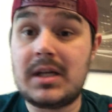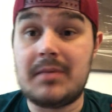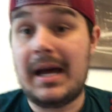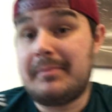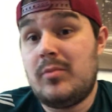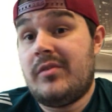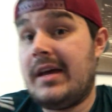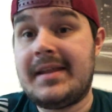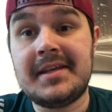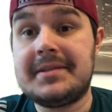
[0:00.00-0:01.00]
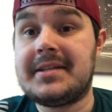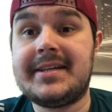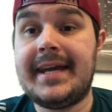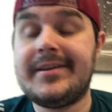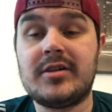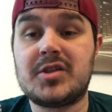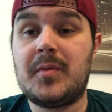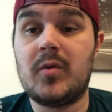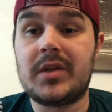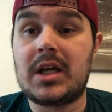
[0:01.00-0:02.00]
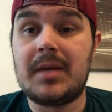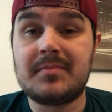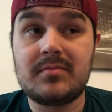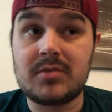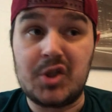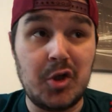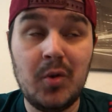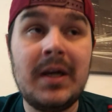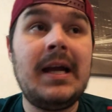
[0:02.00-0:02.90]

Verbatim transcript: I'm happy with it. At the end of the day, you've got to support what the club do.